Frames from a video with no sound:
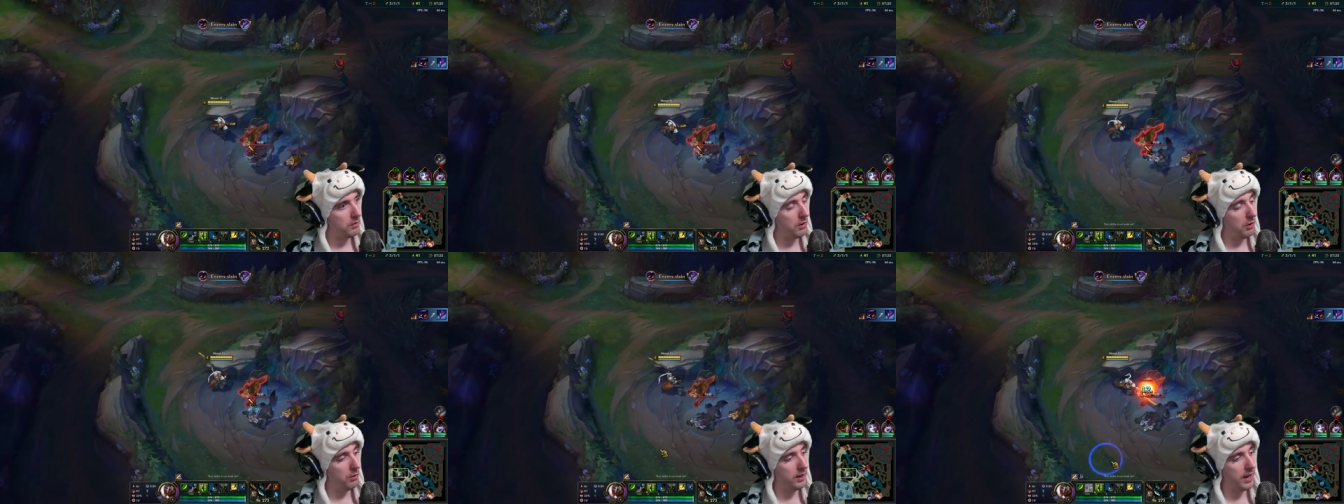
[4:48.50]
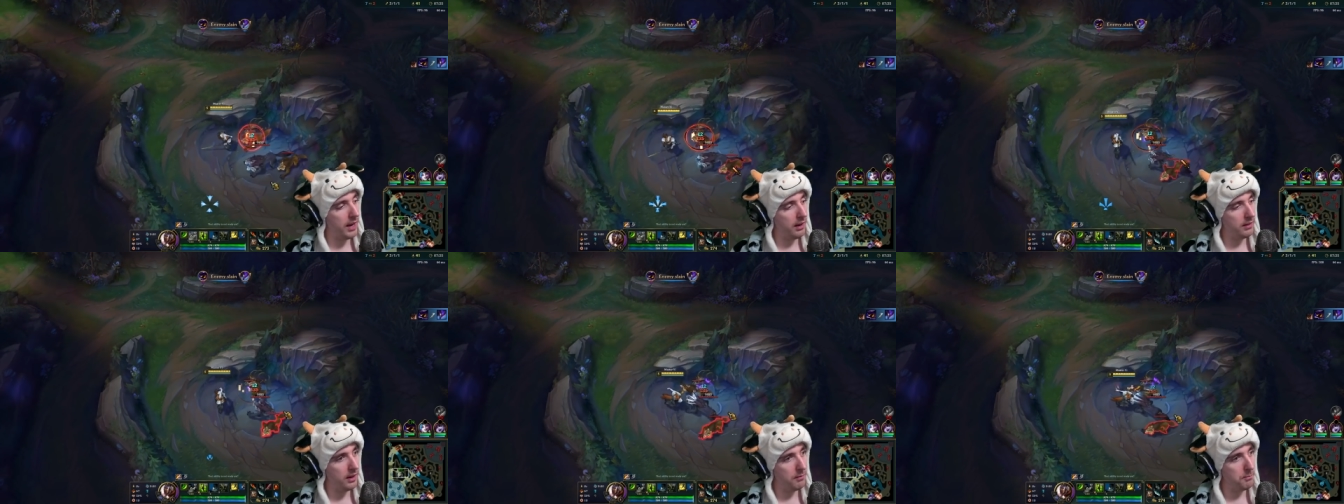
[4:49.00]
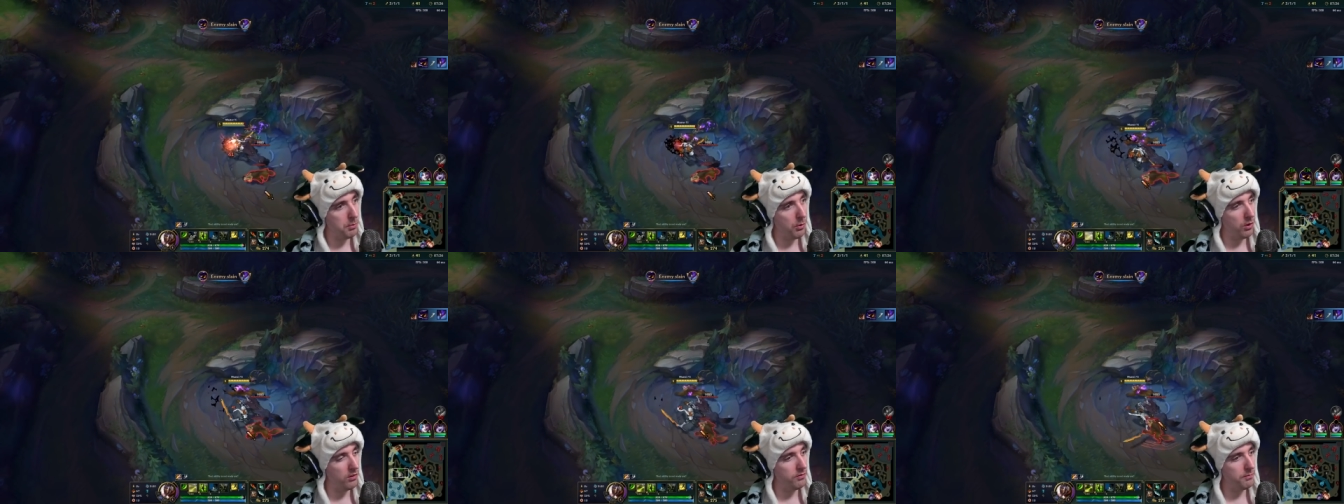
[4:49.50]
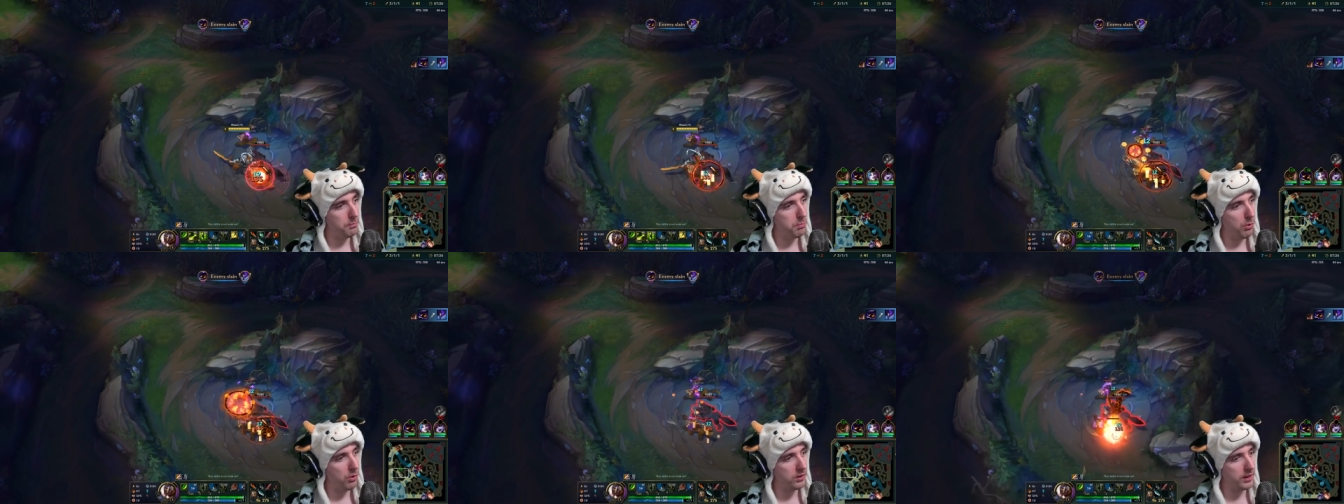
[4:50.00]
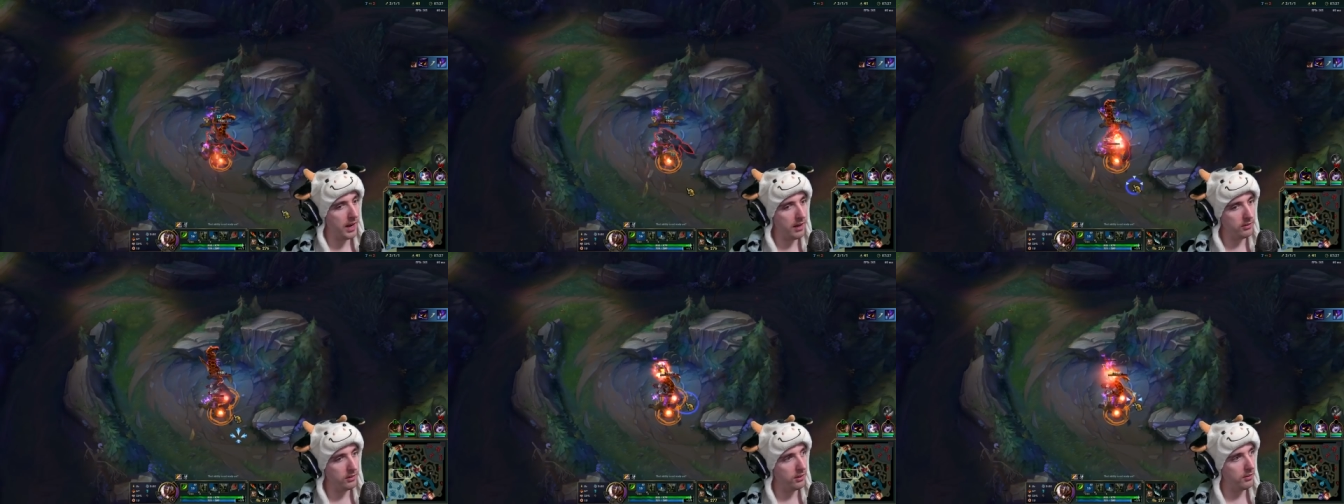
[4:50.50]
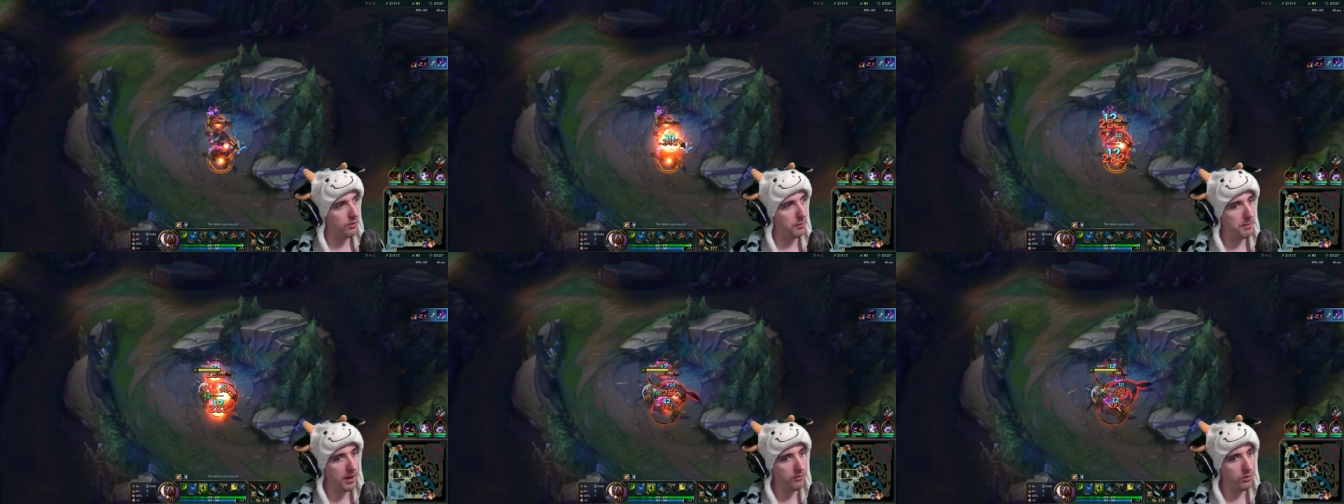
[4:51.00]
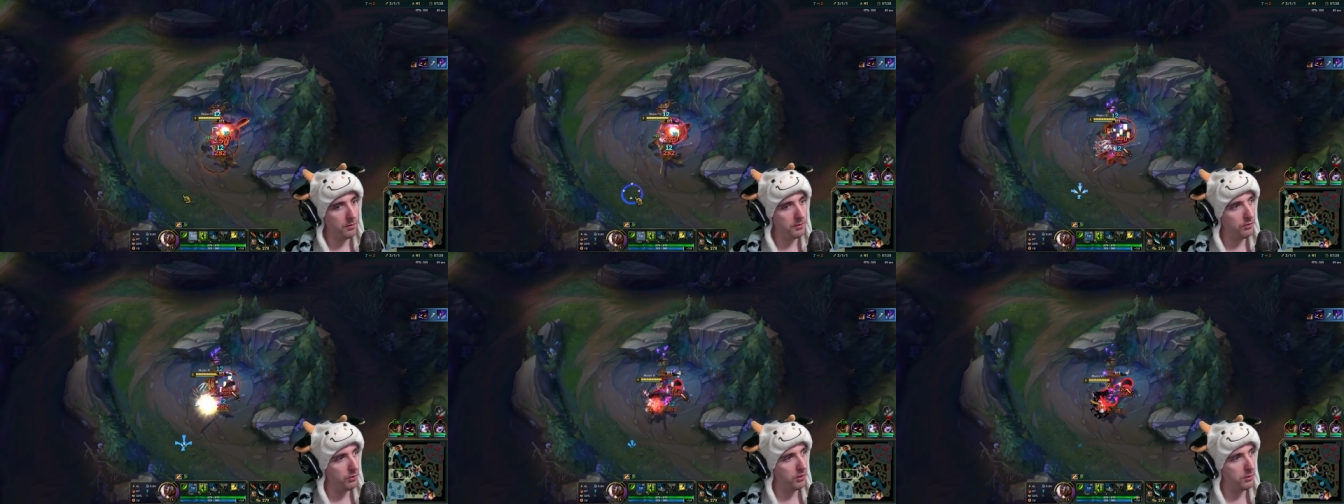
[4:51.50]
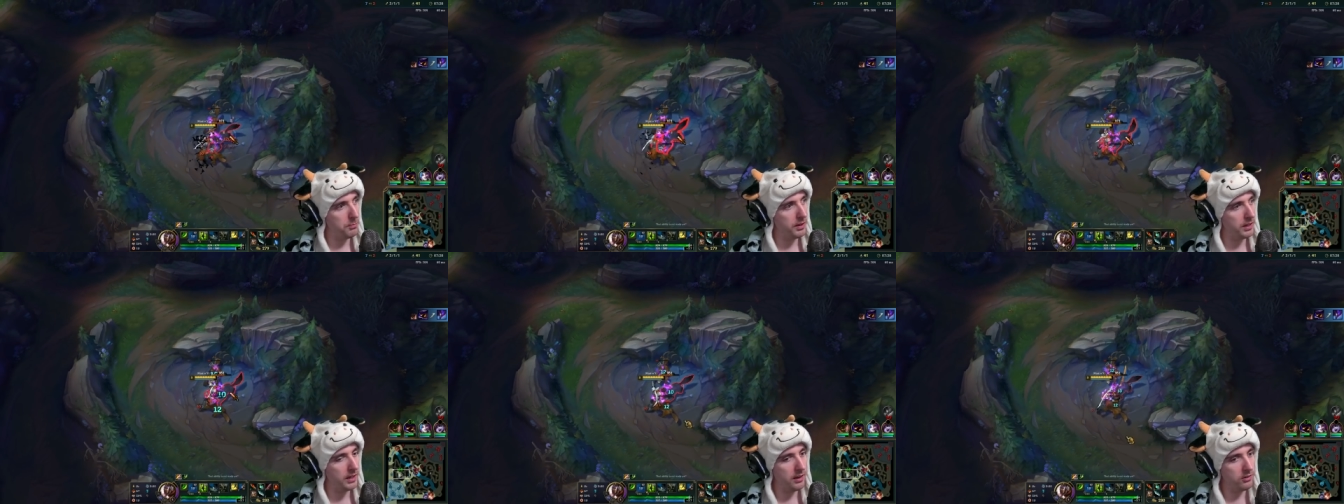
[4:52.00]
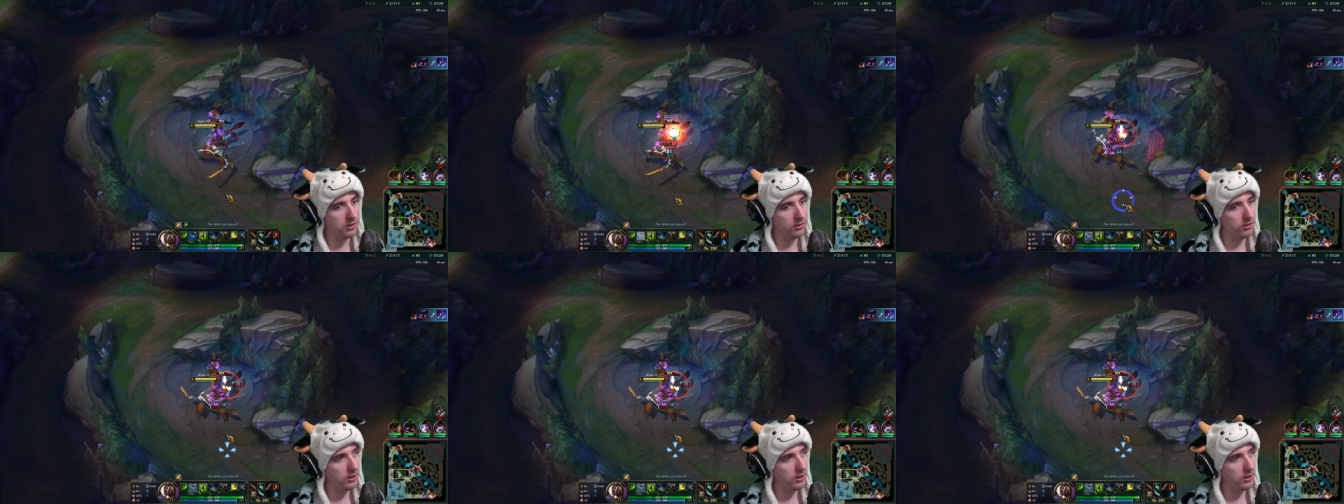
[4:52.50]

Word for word: okay, that poor, poor Kha'Zix. I'd feel bad for him if he wasn't playing Kha'Zix.